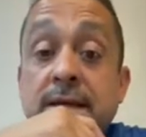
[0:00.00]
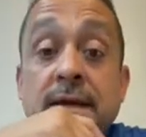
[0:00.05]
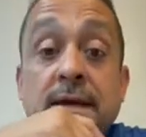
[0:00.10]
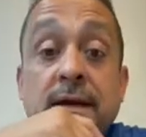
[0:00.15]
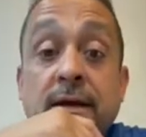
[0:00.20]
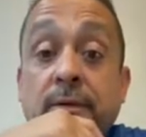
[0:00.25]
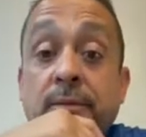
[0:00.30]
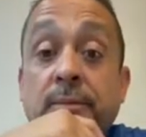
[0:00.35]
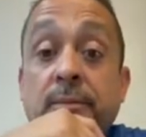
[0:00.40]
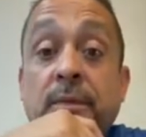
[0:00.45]

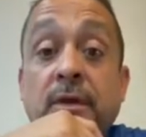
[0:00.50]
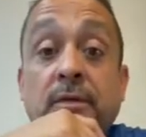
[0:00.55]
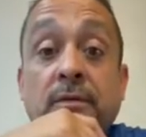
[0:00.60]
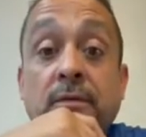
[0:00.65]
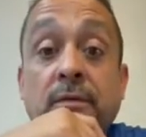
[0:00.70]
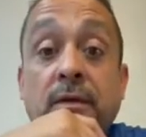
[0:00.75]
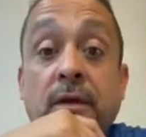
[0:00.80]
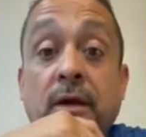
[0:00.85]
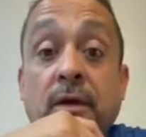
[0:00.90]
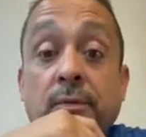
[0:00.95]
Uh, makes
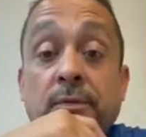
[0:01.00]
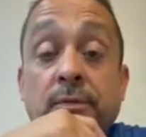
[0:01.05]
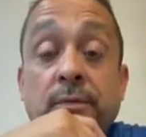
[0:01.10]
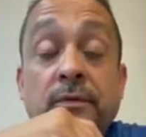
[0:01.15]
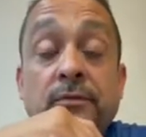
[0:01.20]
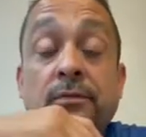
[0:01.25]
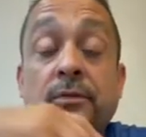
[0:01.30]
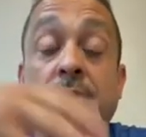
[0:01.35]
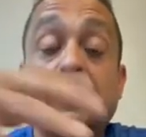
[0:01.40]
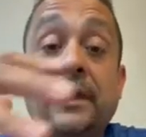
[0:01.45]
helps
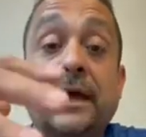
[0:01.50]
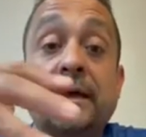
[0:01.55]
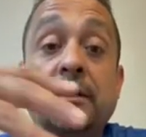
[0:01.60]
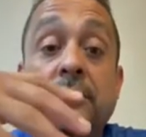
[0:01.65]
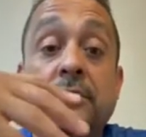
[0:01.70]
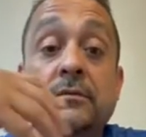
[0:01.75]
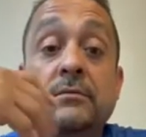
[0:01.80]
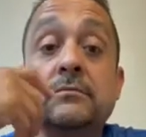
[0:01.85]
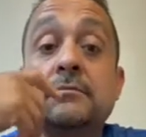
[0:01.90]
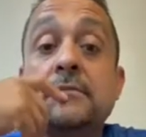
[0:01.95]
me feel lighter,